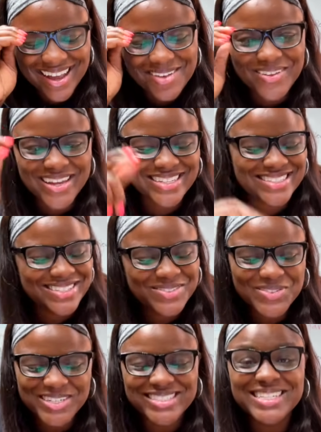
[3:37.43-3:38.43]
like, is this
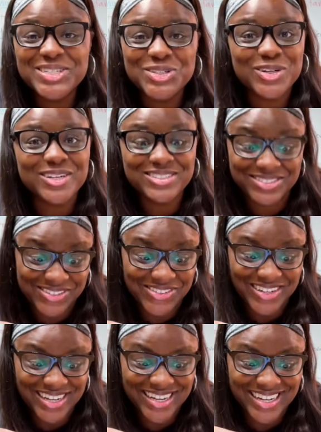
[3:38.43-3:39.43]
one a teacher or a
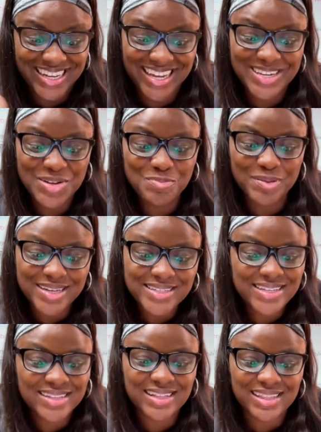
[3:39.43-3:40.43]
student? Can you
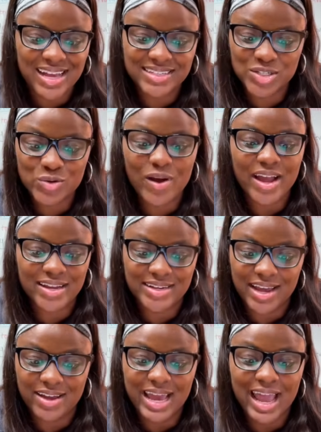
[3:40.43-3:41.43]
please get the class to quiet
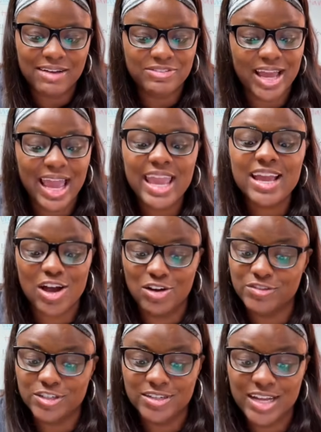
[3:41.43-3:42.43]
down? I have a
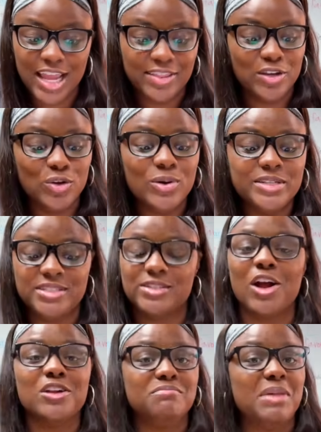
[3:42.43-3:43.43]
hangover and the noise is
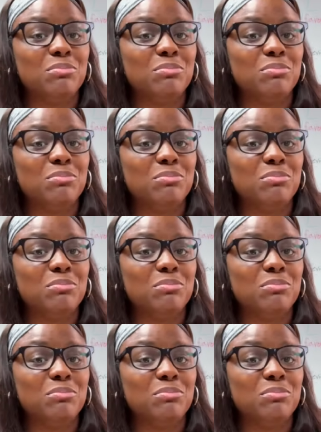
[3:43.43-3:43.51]
hurting my